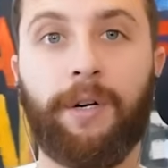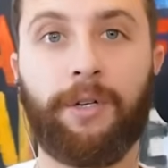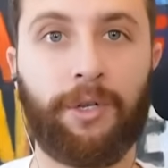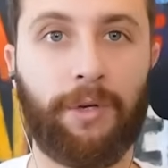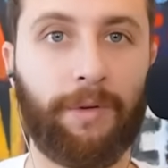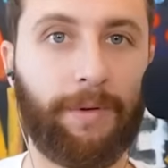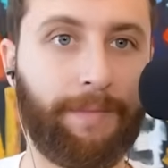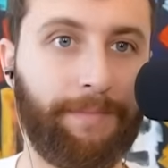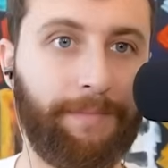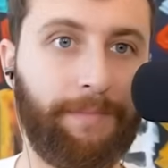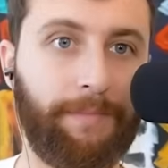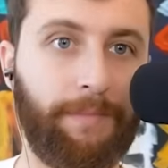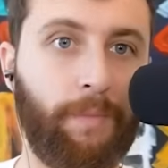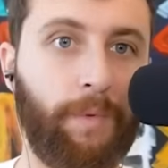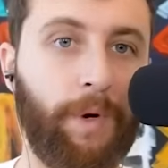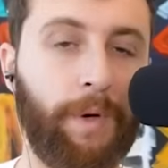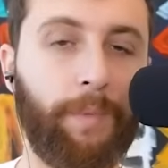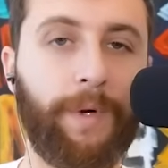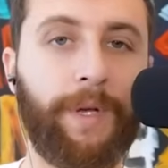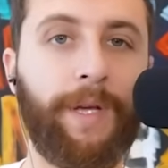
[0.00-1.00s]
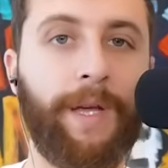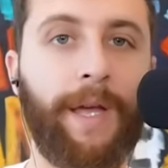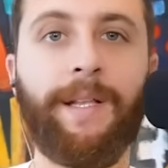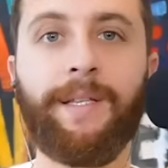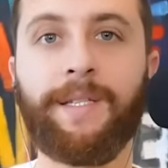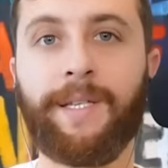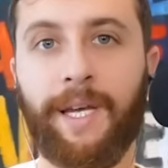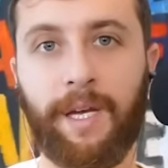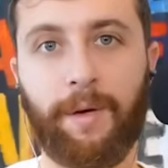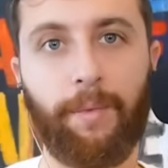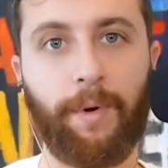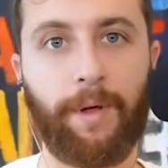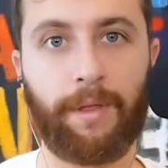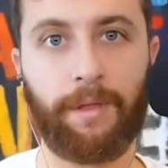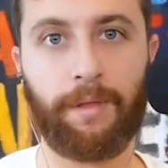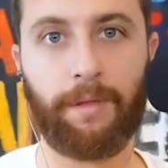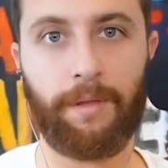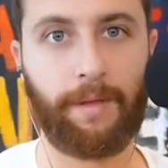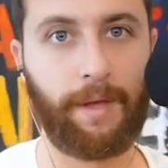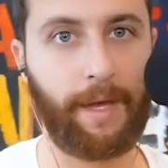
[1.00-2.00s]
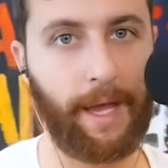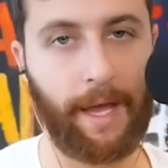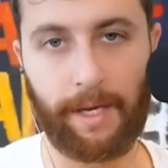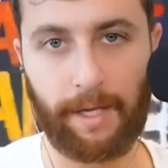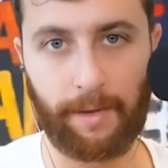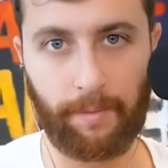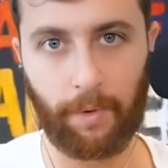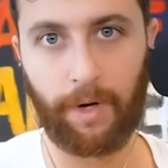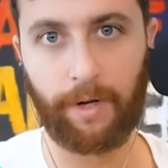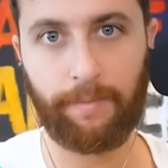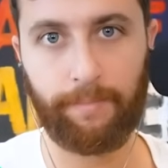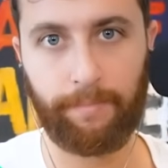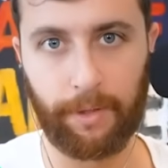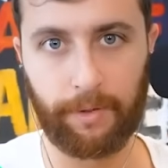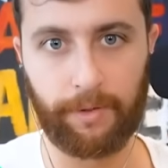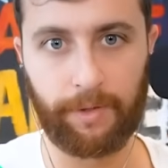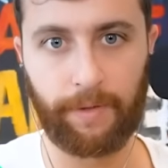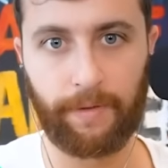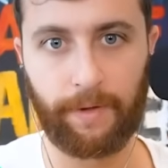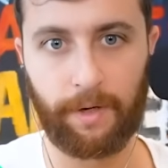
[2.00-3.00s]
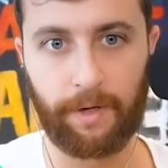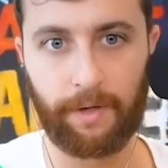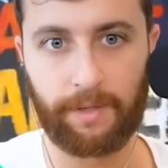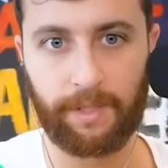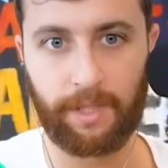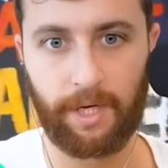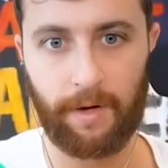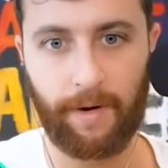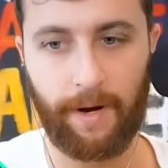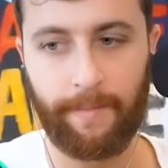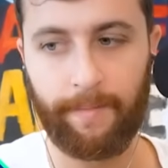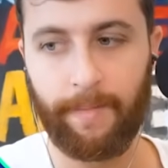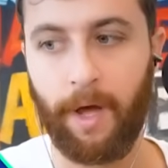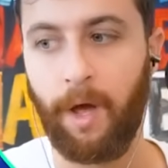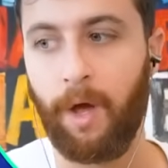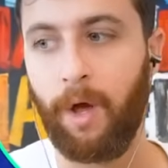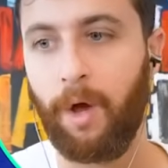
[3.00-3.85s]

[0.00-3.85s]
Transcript: So when we intake with anyone building their CRM,